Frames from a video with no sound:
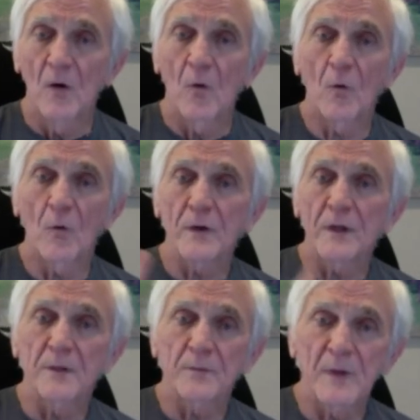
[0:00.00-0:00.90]
or
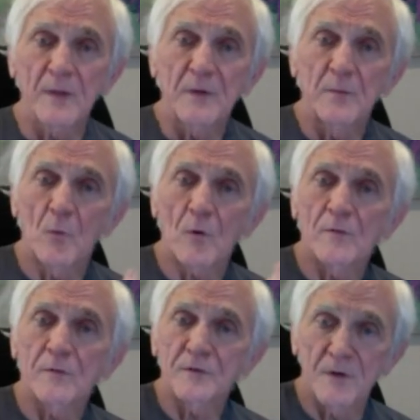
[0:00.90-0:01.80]
it may be more
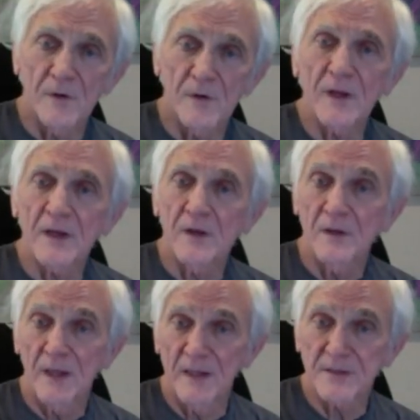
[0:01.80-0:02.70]
of a generic
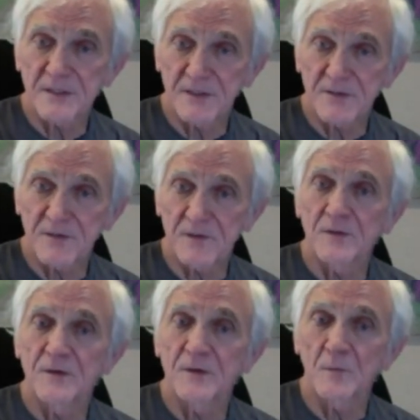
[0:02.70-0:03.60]
ancestor,
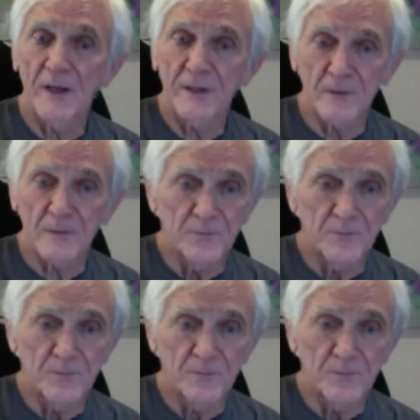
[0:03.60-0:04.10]
the writer.